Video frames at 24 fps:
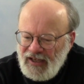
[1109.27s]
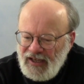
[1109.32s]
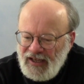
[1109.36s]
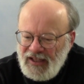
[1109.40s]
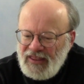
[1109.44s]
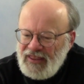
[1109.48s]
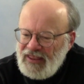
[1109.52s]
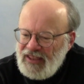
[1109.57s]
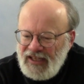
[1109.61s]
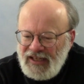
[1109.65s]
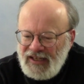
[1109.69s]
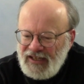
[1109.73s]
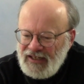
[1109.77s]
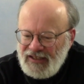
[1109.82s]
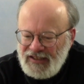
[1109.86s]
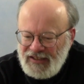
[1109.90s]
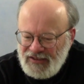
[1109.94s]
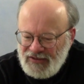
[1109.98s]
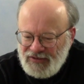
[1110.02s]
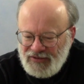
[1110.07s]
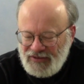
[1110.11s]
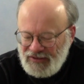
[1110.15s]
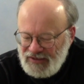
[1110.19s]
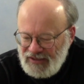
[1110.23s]
And then
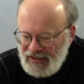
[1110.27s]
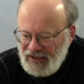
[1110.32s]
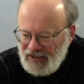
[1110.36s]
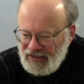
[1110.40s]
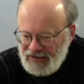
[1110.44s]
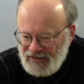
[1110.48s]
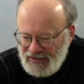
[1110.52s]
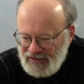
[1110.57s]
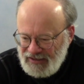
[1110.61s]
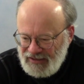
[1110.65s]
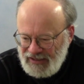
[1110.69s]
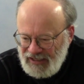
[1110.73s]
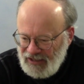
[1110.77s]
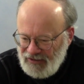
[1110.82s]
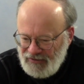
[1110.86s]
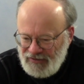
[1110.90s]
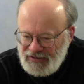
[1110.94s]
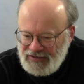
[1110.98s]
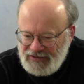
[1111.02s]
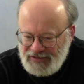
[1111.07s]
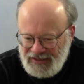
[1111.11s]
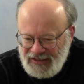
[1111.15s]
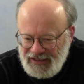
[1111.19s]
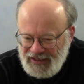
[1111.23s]
it turned out that
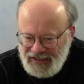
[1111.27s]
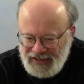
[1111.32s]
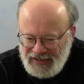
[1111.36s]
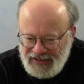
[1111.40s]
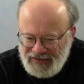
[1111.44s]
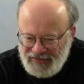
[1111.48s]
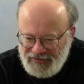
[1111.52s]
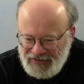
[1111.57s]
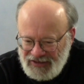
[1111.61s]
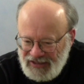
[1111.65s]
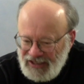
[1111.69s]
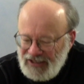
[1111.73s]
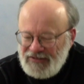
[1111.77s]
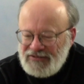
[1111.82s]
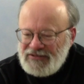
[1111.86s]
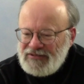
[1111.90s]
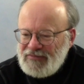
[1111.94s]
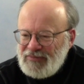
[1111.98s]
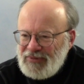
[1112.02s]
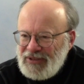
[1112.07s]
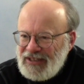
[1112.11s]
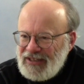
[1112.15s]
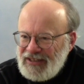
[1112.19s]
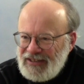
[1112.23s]
wasn't the end of it. That
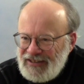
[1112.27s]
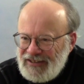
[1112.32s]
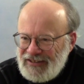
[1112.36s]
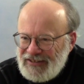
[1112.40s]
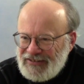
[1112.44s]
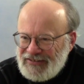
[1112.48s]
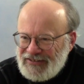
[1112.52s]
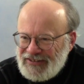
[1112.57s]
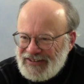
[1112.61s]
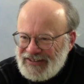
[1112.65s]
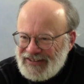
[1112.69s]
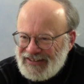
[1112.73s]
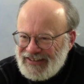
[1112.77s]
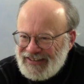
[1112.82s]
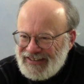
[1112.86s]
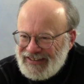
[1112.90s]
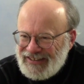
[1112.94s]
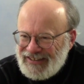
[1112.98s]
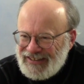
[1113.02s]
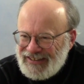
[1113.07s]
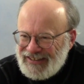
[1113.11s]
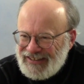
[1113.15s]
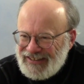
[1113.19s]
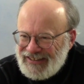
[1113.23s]
was the beginning of
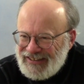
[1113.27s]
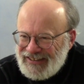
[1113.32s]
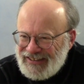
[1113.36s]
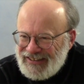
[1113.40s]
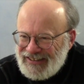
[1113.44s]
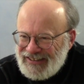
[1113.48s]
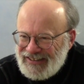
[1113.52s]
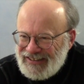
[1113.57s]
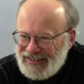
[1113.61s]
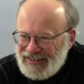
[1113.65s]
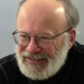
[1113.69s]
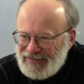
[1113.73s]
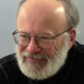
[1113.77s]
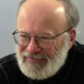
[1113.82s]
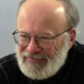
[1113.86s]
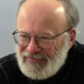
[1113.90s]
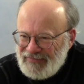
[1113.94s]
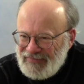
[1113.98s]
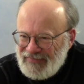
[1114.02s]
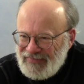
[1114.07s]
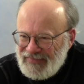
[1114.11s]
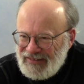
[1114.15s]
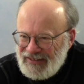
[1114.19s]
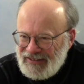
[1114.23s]
it.
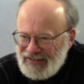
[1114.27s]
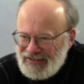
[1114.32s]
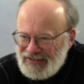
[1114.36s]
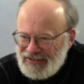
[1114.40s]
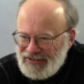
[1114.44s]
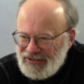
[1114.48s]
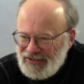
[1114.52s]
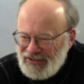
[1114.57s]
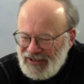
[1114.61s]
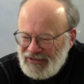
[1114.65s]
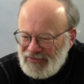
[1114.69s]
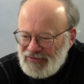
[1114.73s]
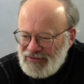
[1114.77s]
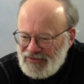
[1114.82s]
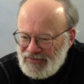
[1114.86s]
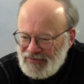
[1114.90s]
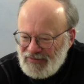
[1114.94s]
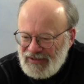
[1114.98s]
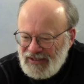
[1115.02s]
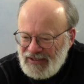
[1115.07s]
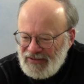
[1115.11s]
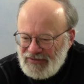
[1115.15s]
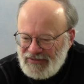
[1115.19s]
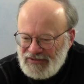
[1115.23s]
So I
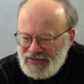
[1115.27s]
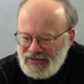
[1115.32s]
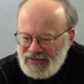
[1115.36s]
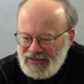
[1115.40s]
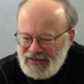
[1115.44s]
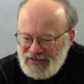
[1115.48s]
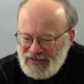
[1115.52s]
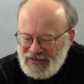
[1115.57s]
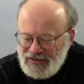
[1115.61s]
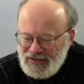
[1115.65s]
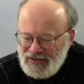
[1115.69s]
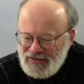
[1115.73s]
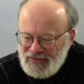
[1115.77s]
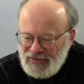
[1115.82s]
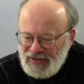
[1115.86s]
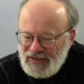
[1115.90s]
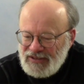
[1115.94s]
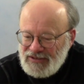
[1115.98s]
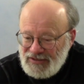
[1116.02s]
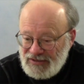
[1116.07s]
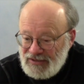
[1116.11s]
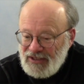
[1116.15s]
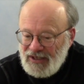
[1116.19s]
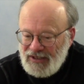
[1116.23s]
was in this
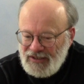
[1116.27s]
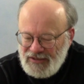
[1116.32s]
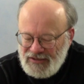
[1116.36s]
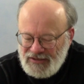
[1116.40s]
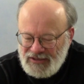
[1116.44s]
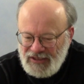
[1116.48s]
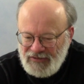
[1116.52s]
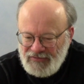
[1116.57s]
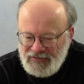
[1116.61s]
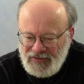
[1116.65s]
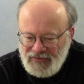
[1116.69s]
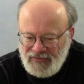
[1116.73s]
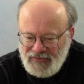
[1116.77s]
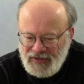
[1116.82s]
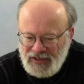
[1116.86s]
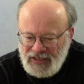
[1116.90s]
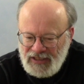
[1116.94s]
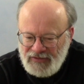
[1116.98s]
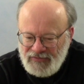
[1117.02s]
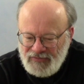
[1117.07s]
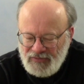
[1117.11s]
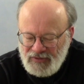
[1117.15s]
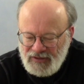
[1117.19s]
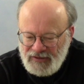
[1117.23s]
situation starting in
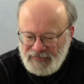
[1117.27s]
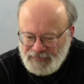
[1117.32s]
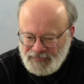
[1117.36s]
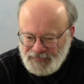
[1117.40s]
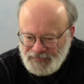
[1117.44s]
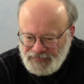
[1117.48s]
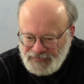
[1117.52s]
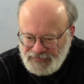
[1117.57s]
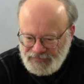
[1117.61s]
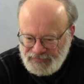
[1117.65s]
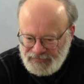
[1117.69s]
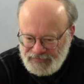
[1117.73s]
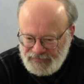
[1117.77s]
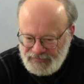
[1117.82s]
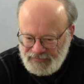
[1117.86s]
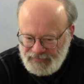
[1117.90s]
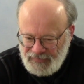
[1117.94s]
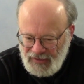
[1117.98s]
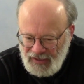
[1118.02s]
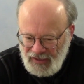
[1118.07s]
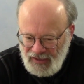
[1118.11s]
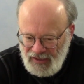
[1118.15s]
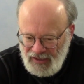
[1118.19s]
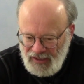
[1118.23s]
75 where
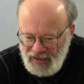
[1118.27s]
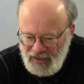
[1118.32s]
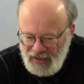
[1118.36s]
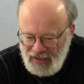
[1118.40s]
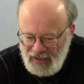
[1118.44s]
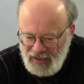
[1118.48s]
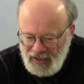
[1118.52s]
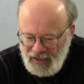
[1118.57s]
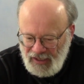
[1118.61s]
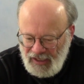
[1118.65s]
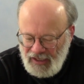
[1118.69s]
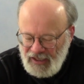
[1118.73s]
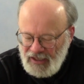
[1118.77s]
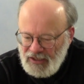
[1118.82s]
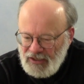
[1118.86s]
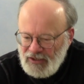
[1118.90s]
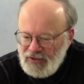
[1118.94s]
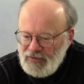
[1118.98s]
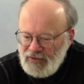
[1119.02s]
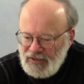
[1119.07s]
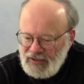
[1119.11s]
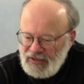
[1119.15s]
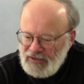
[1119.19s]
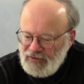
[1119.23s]
I had
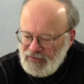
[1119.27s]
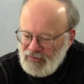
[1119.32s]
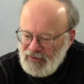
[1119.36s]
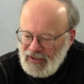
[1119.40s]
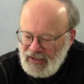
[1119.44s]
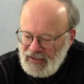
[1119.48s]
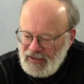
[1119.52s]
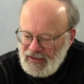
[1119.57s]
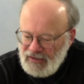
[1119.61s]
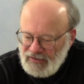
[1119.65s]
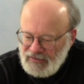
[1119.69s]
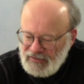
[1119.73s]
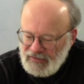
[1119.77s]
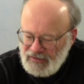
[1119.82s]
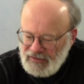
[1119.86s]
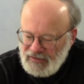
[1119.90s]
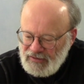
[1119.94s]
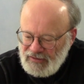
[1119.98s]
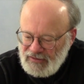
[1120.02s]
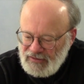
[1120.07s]
agreed to write an